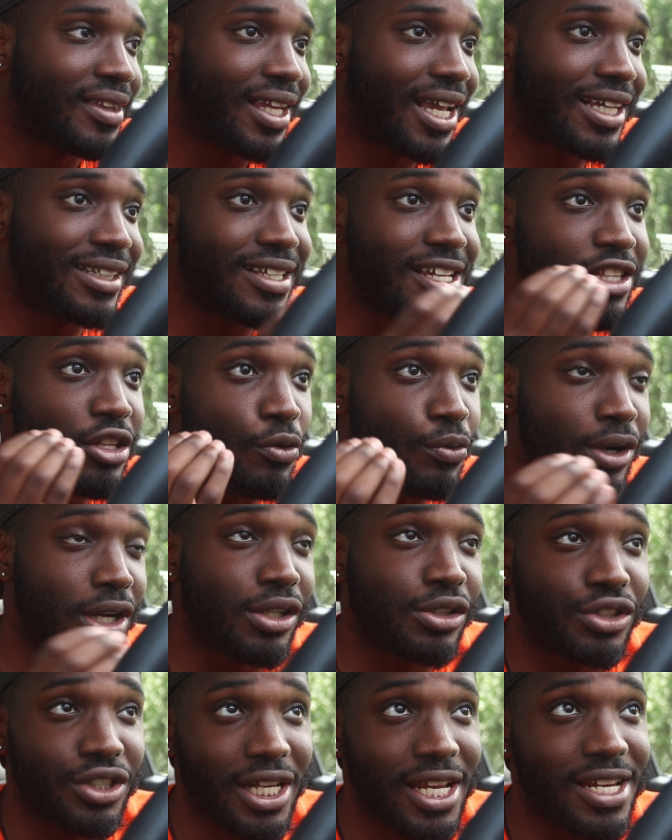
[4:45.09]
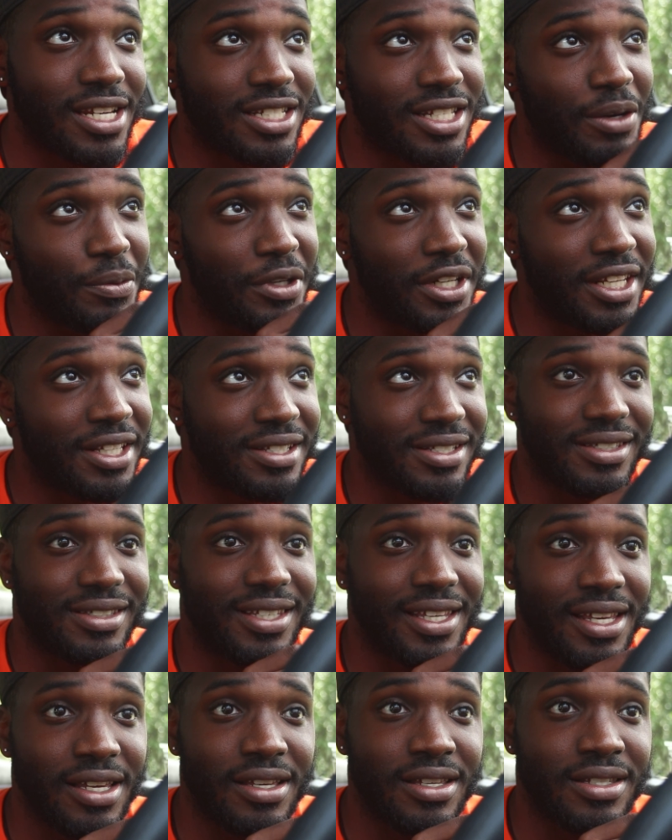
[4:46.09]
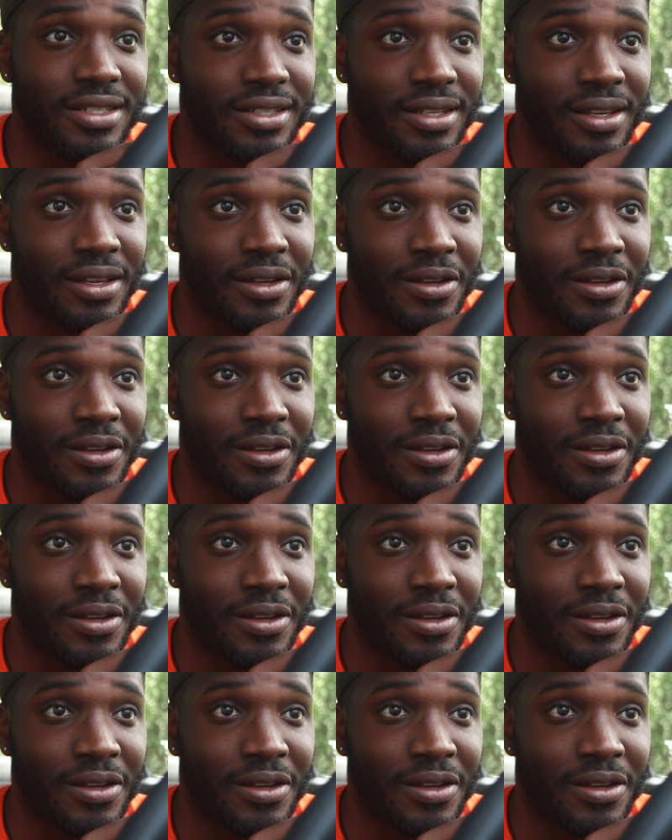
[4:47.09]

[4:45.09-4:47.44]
I think the real change that we need to see is